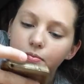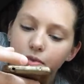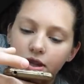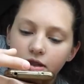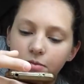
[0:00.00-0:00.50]

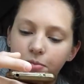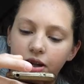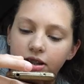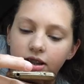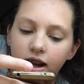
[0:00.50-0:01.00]
beat the
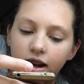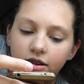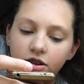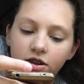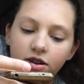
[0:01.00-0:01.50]
butter
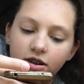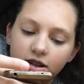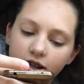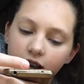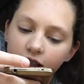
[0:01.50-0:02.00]
and sugar
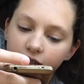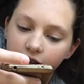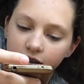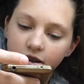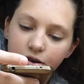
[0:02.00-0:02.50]

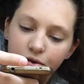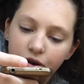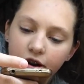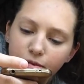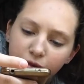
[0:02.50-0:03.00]
together until
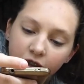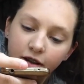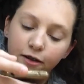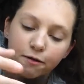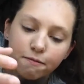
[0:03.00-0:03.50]

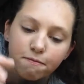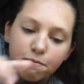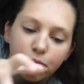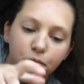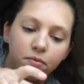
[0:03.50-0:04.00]
creamy.
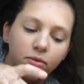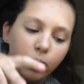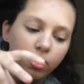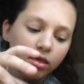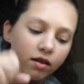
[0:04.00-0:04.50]

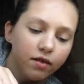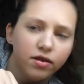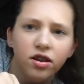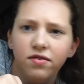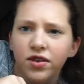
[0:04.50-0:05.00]
I've
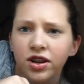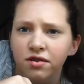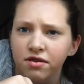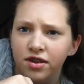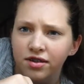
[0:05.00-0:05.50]
seen in
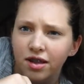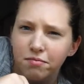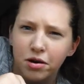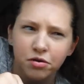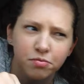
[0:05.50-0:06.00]
videos of this they
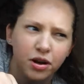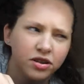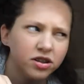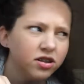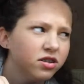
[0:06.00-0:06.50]
melt the
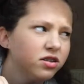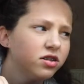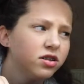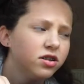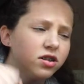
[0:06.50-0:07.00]
butter.
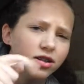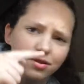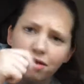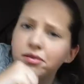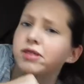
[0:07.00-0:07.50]

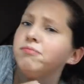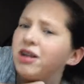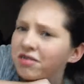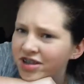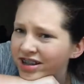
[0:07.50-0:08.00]
So I'm going to
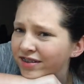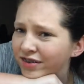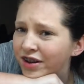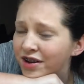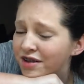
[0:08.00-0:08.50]
melt it
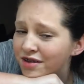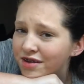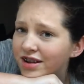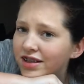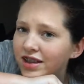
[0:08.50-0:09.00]

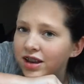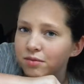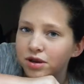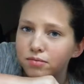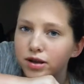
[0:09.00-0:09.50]
first, and then
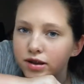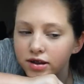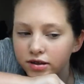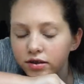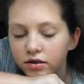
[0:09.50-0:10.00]
we can mix it and